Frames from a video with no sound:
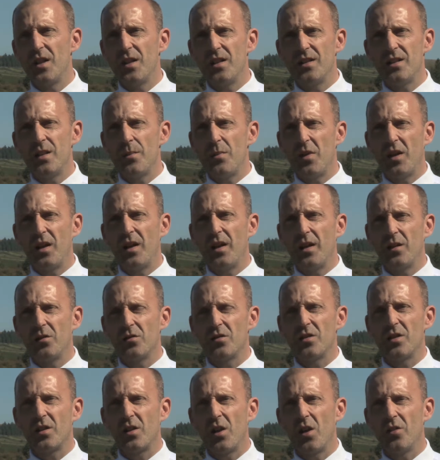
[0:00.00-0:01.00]
Typically
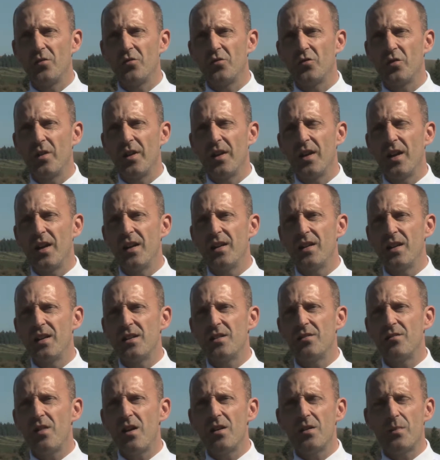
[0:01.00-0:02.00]
across the country,
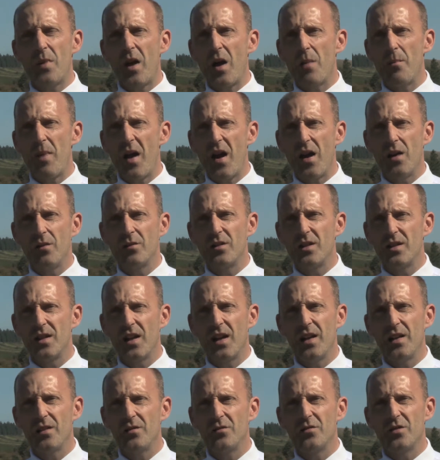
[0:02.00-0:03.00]
it's around about £1 a
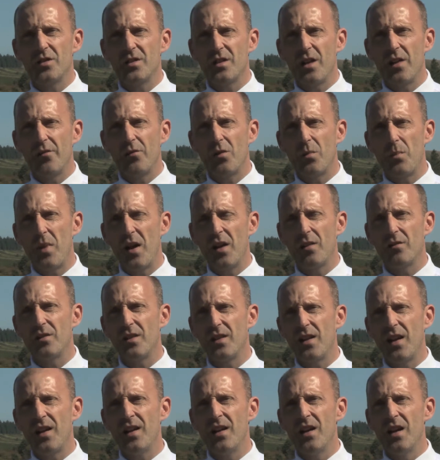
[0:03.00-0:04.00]
day, just over £1 a
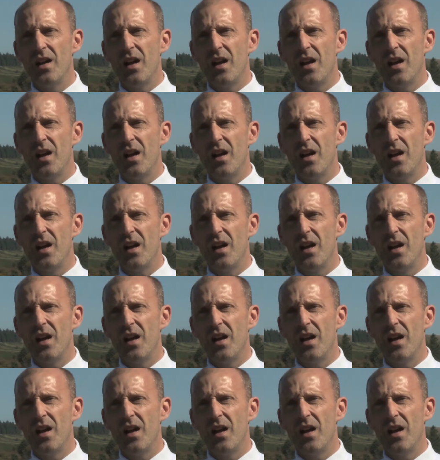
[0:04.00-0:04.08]
day,